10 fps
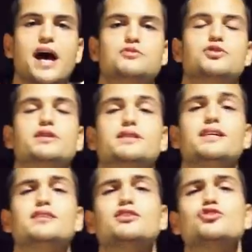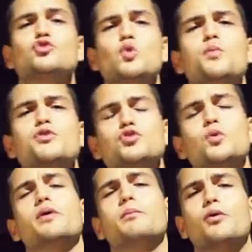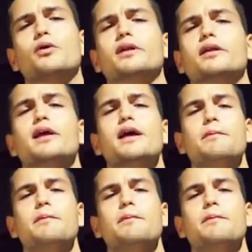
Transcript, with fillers: hamstrings is super important,